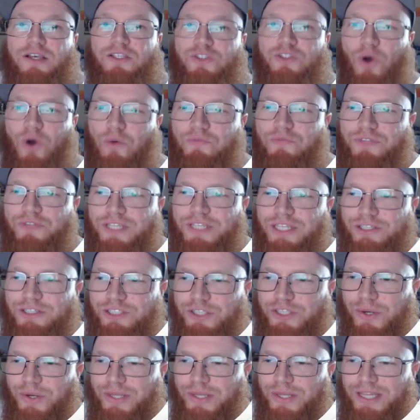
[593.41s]
So hopefully you
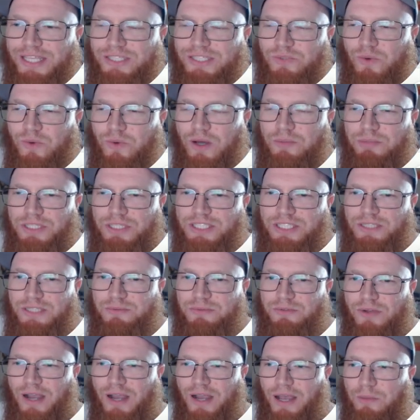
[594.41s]
enjoyed this one. Please
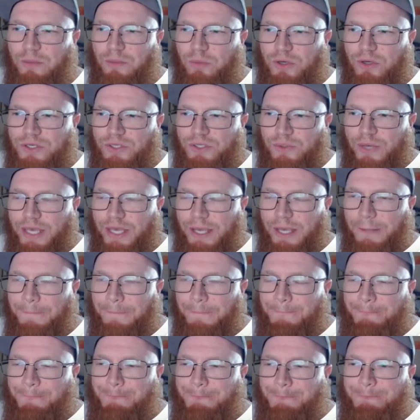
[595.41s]
subscribe. We're doing
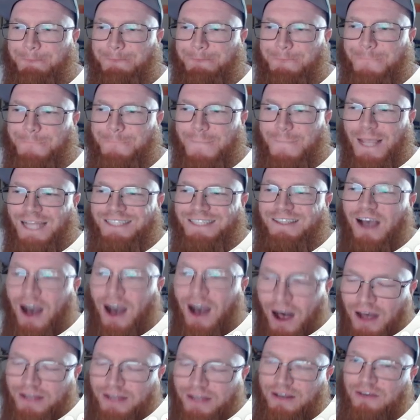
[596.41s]
a
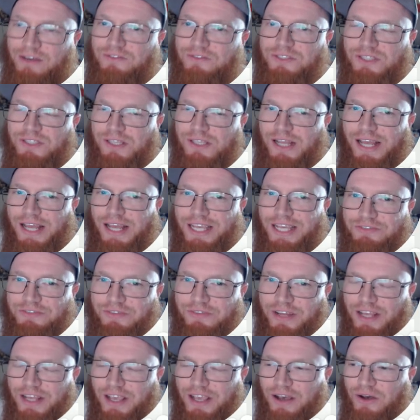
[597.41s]
ton of Slaanesh
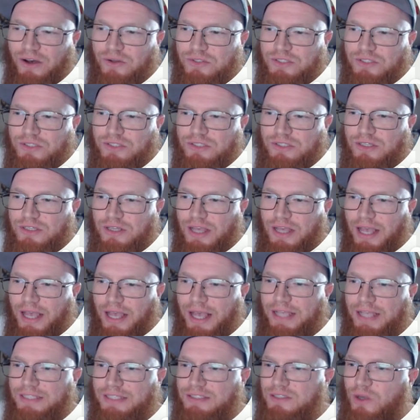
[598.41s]
videos
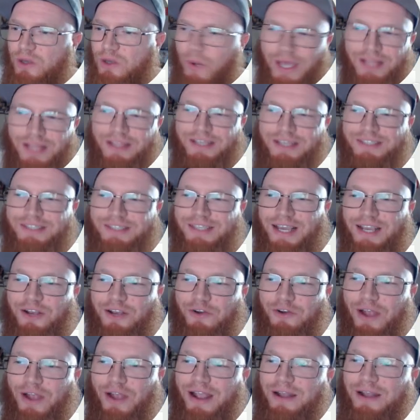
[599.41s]
as quickly as I
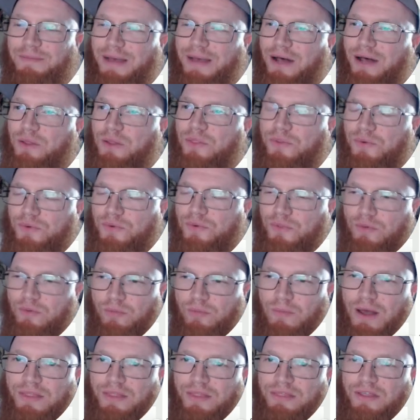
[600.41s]
can crank them out through the
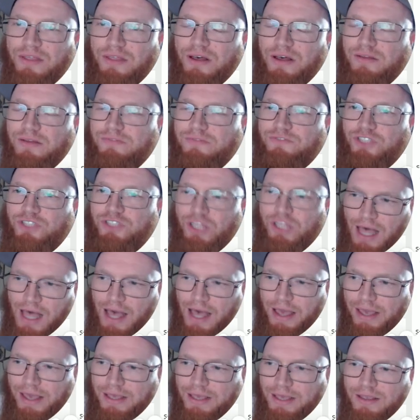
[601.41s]
month of
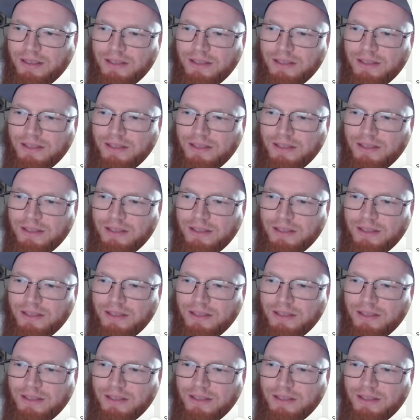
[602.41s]
July.